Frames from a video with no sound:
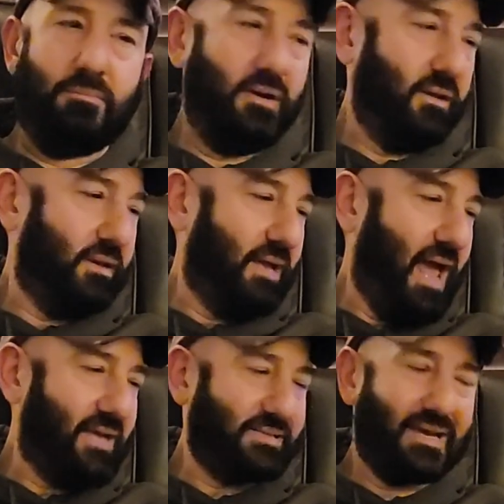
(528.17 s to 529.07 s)
but it
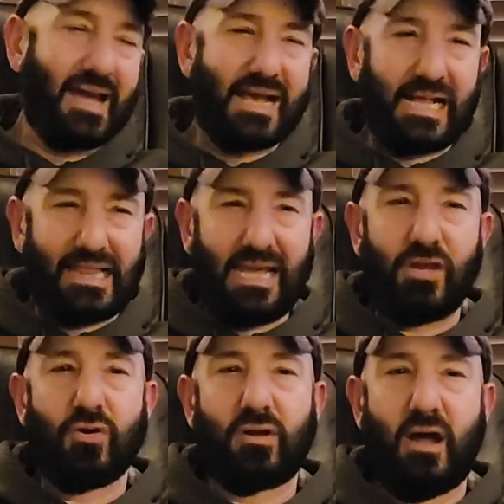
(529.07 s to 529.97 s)
has like a
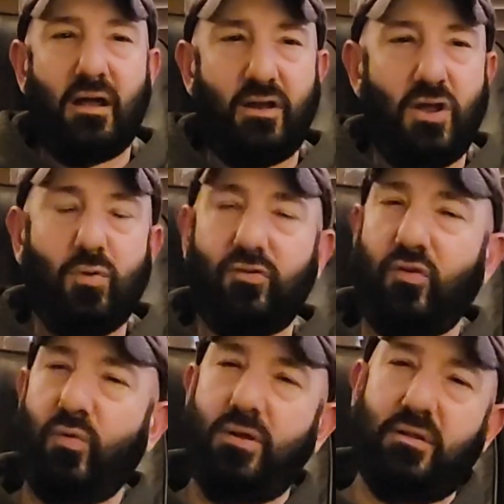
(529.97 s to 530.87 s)
cleaner kind of note
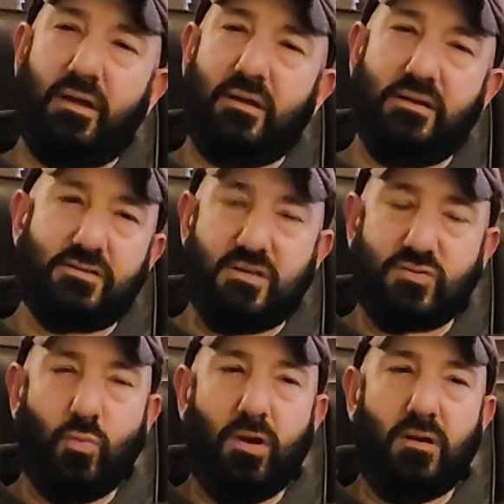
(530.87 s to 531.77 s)
to it. Like
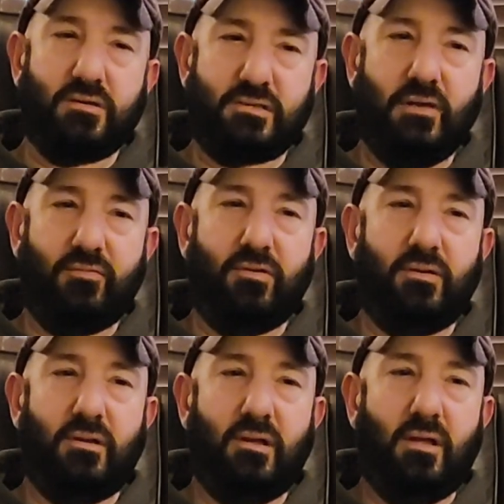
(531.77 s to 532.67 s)
it's weird. It's different.